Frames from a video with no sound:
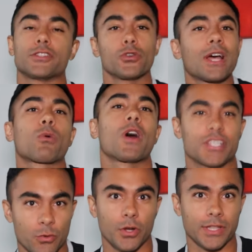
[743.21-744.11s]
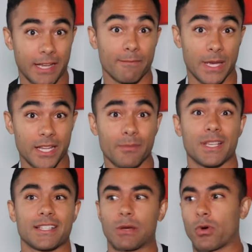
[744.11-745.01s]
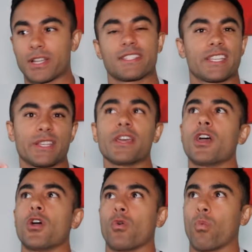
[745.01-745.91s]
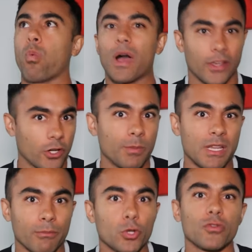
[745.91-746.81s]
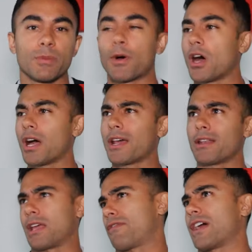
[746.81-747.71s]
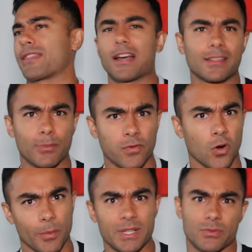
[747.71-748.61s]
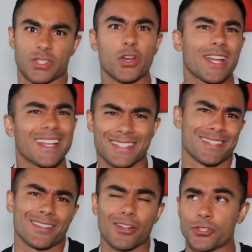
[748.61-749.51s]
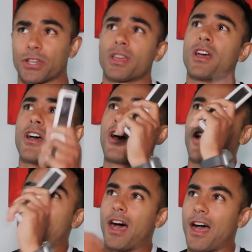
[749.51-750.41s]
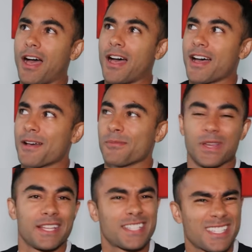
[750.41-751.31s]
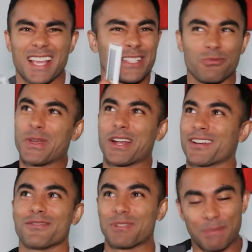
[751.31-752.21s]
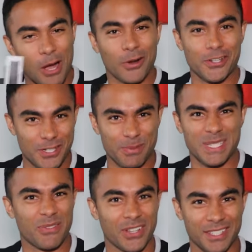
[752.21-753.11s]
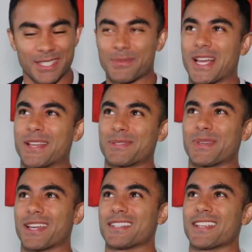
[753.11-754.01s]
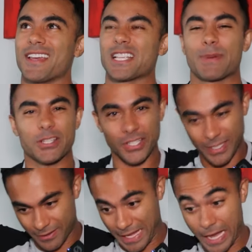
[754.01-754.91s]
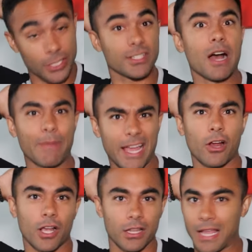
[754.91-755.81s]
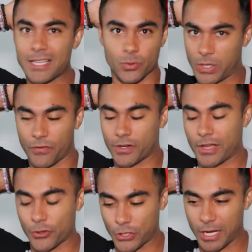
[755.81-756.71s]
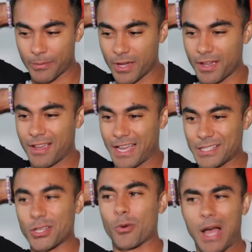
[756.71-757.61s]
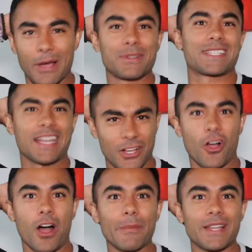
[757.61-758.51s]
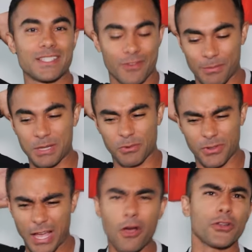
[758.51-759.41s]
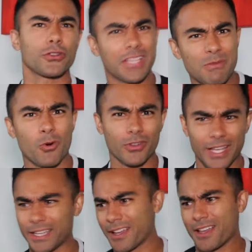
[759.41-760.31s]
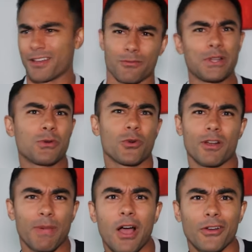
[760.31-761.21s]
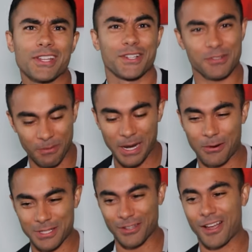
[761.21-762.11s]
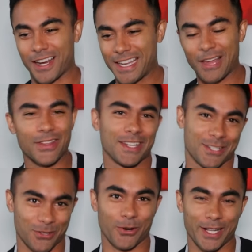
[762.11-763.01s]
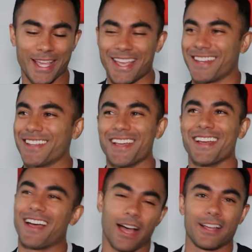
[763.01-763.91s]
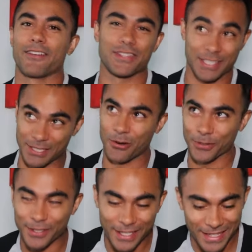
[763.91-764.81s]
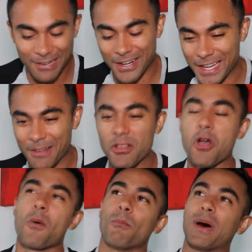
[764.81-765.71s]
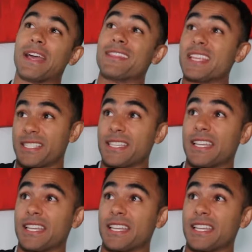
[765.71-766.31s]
I do like watching work that I've been in because I want to see what could be improved upon, if I thought the performance was good, and it's nostalgic. But it's just, it's weird with Power Rangers specifically sometimes, because especially, I just got my hair cut last week for another job, and so I was getting comments from people that, oh, you're looking more like when you were on Power Rangers when my hair was long, and now that it's short again, I obviously don't look like that right now. But this